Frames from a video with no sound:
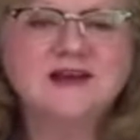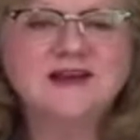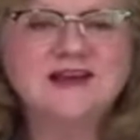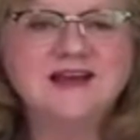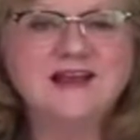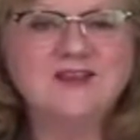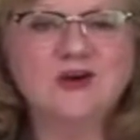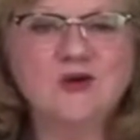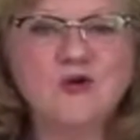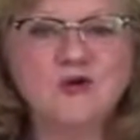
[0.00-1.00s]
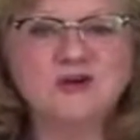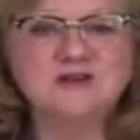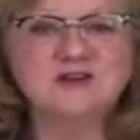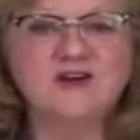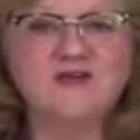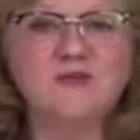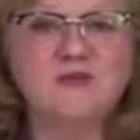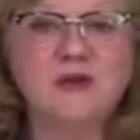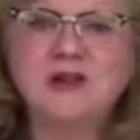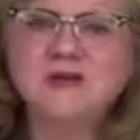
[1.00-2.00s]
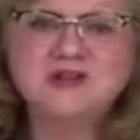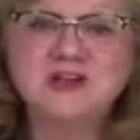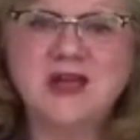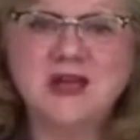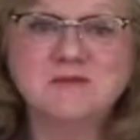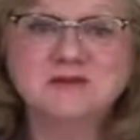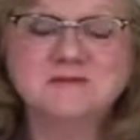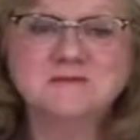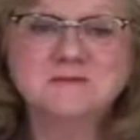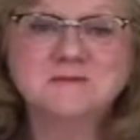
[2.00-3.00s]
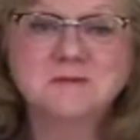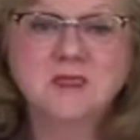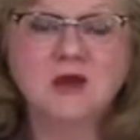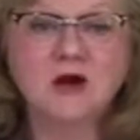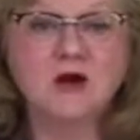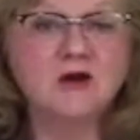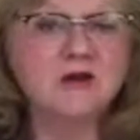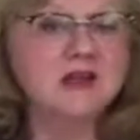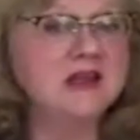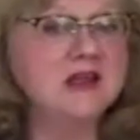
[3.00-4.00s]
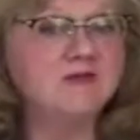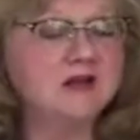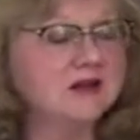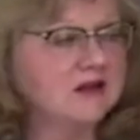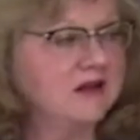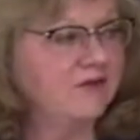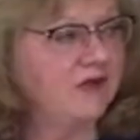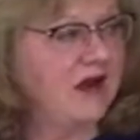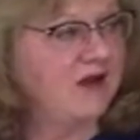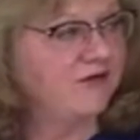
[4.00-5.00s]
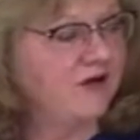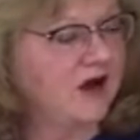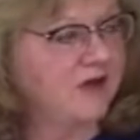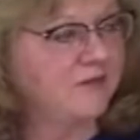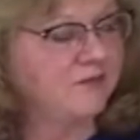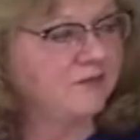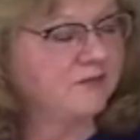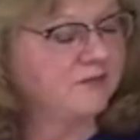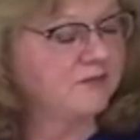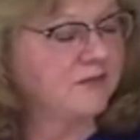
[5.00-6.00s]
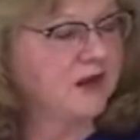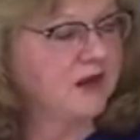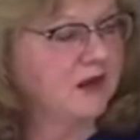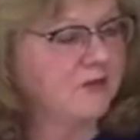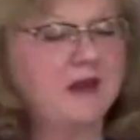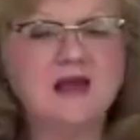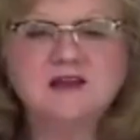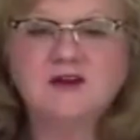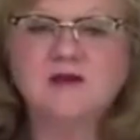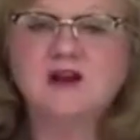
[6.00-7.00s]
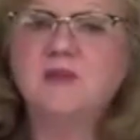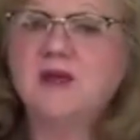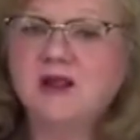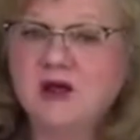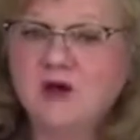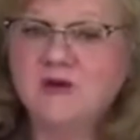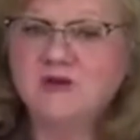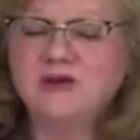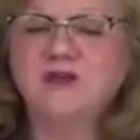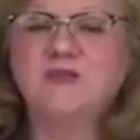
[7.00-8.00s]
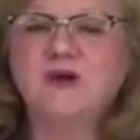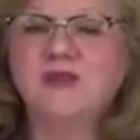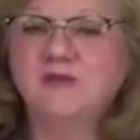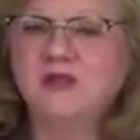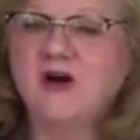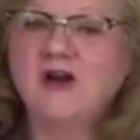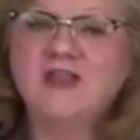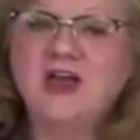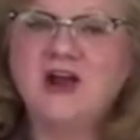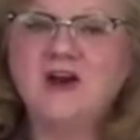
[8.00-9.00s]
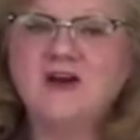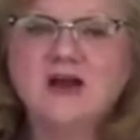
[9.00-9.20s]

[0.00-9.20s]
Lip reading: in the corners of pillow shams, or you could even, if you have banding around a pillow, you could put them along there.